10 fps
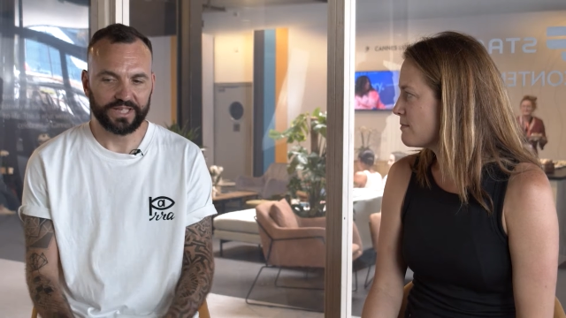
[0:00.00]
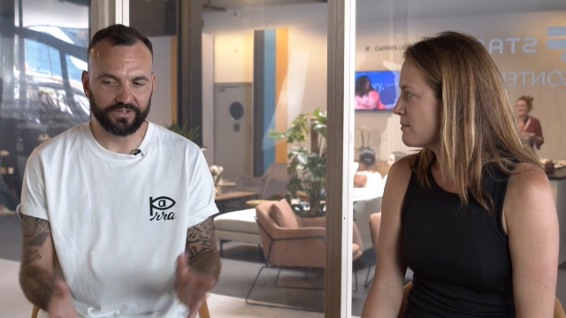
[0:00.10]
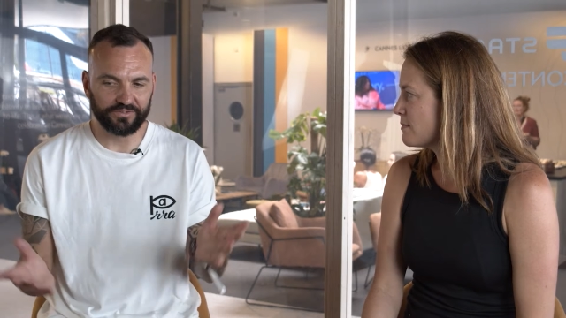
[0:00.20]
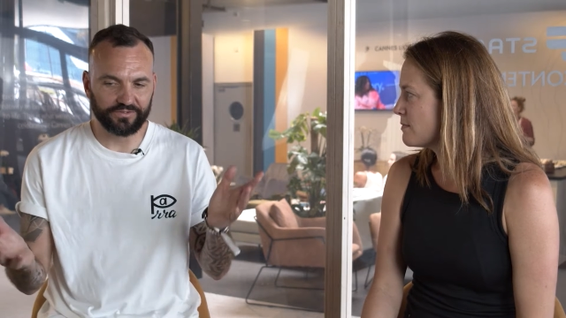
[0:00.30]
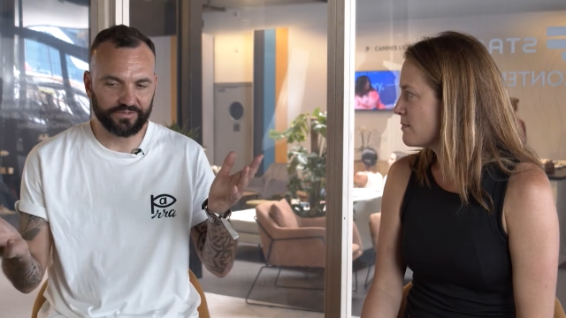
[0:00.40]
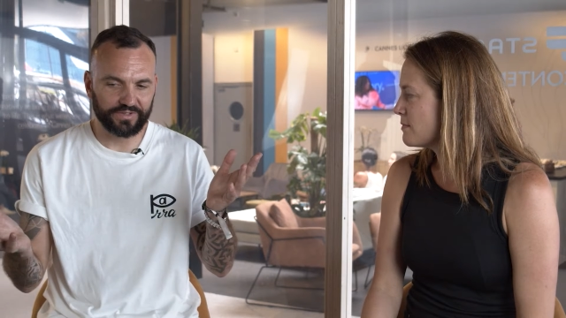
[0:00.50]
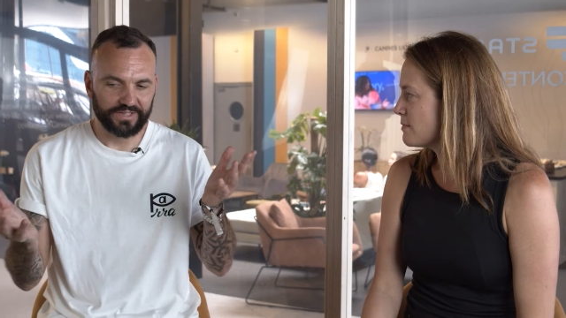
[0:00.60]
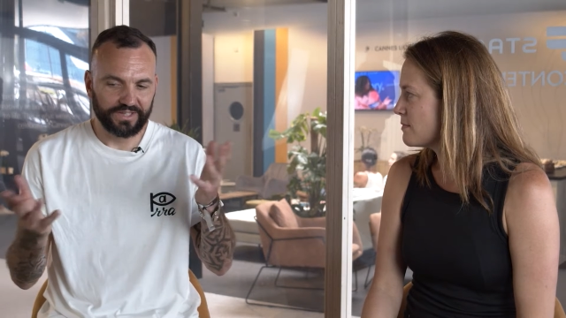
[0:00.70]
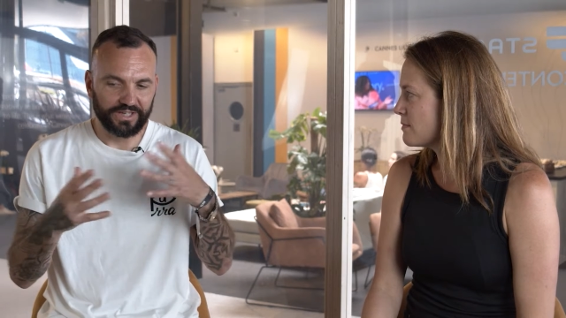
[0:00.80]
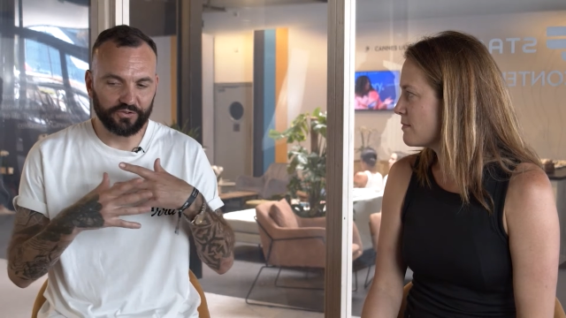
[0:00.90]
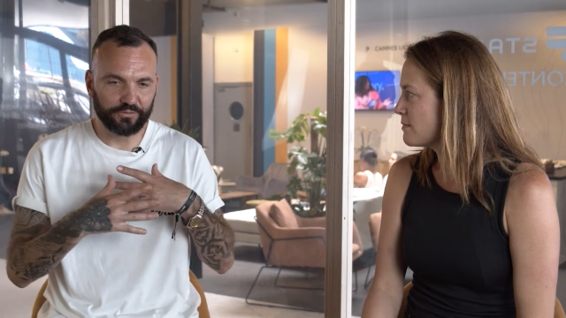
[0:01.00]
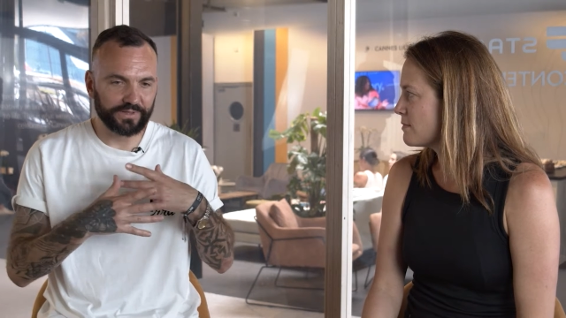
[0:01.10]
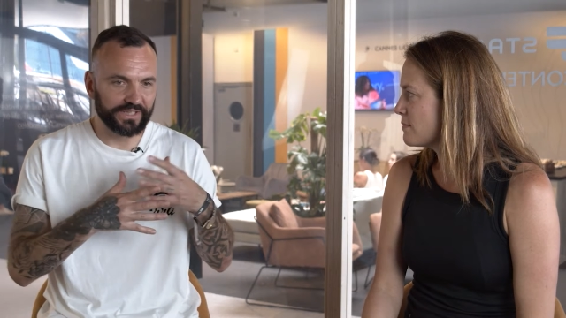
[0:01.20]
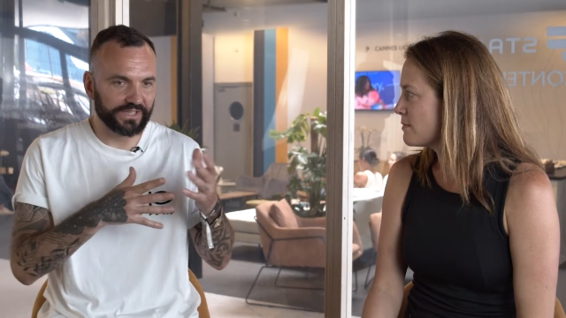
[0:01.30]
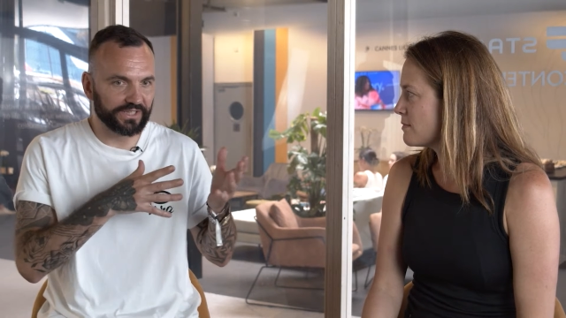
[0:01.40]
Speaker 1: is
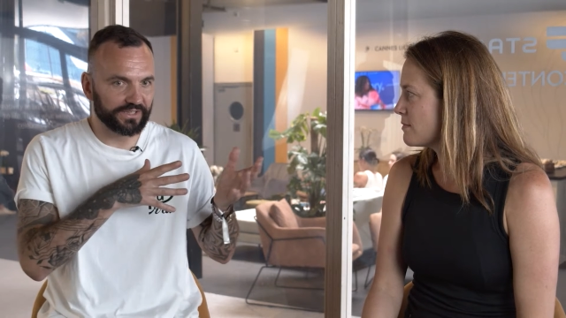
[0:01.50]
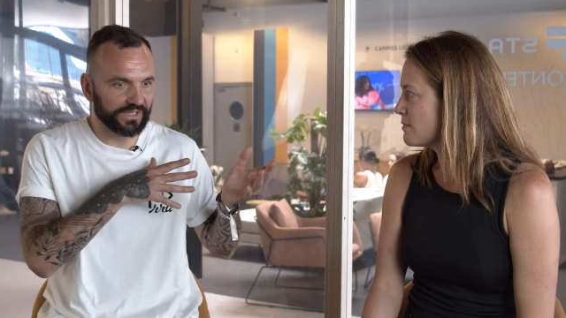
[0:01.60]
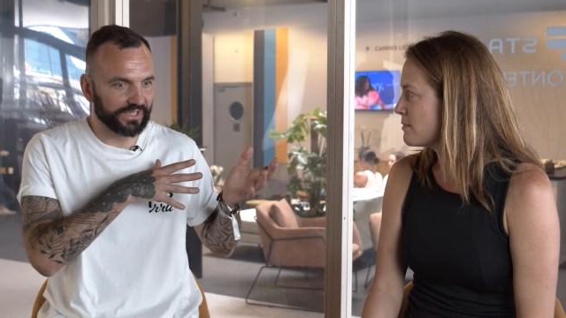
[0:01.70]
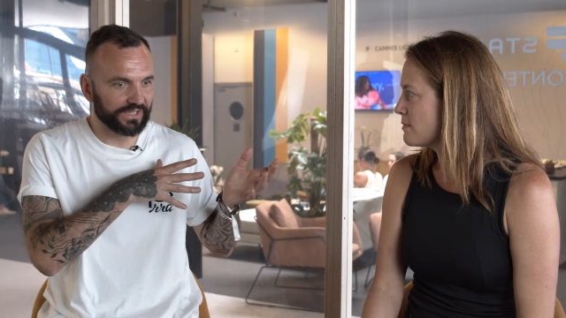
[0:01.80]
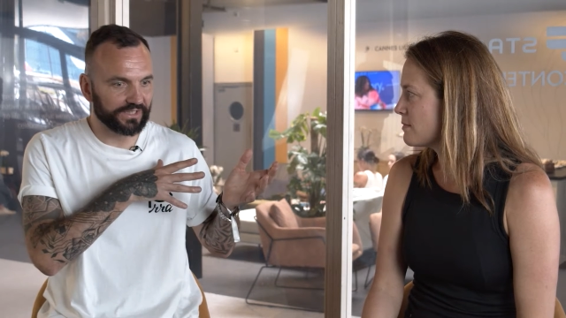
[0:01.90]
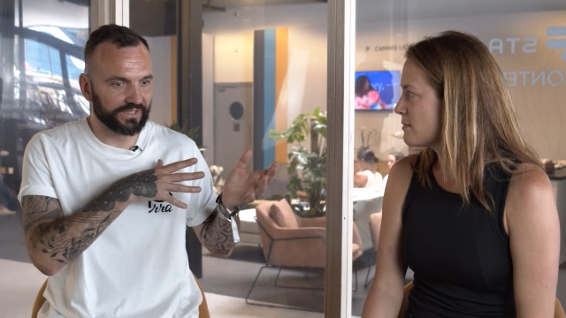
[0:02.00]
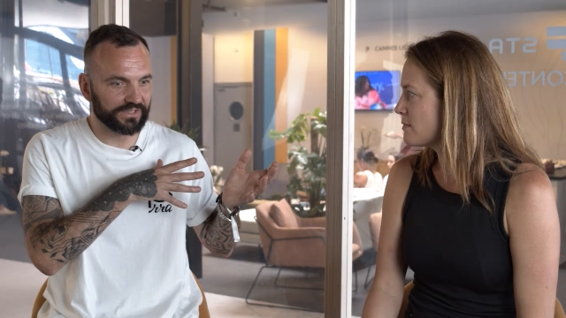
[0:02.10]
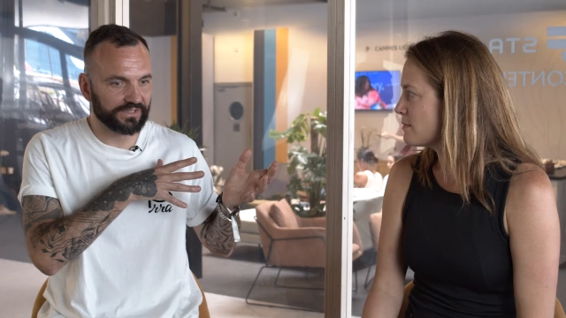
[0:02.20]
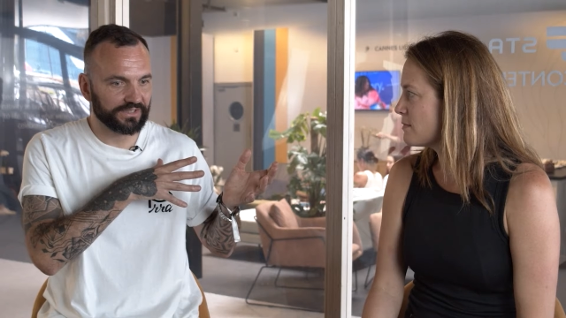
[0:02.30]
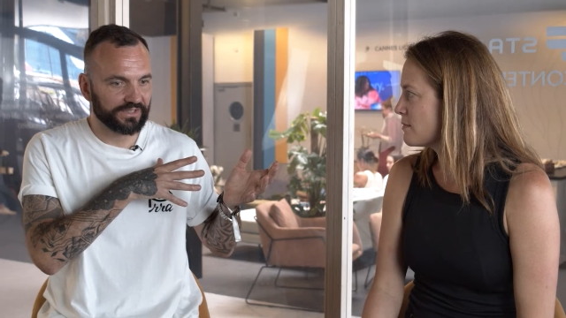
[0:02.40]
ultimately a